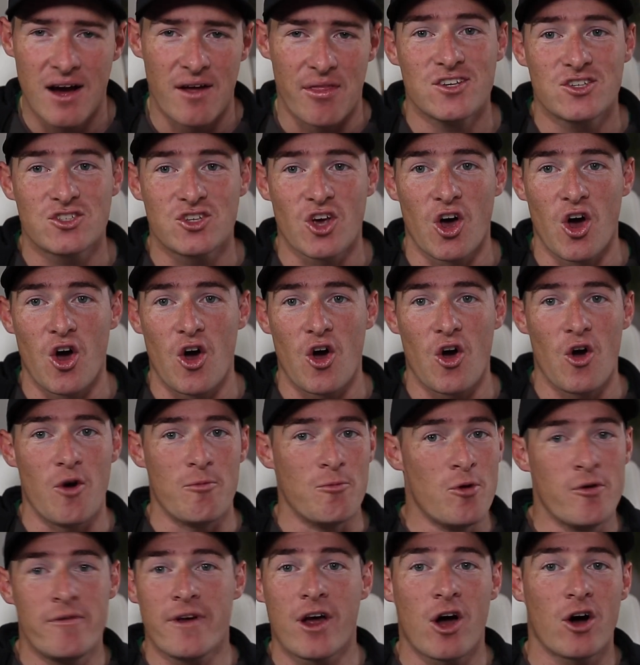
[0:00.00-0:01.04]
So
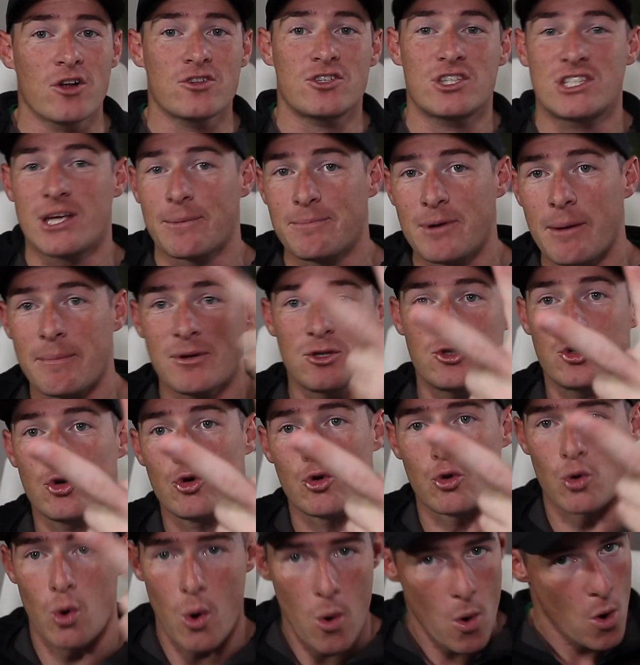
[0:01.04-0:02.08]
moving on to tip number
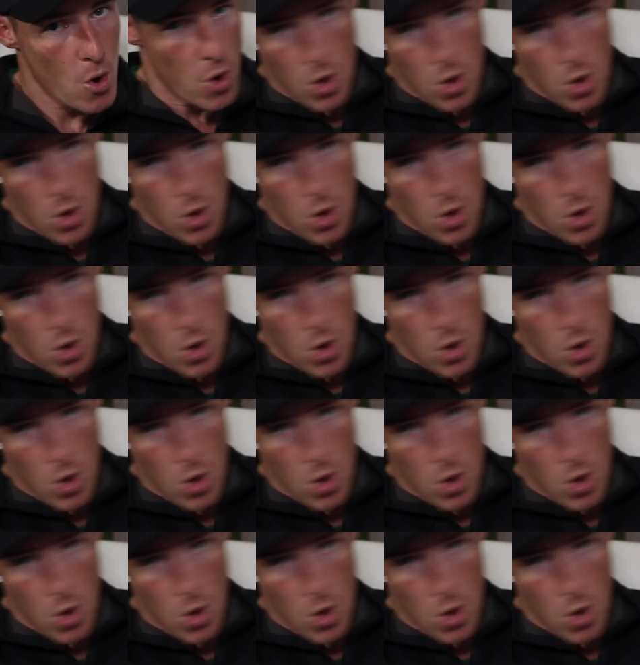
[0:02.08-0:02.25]
2,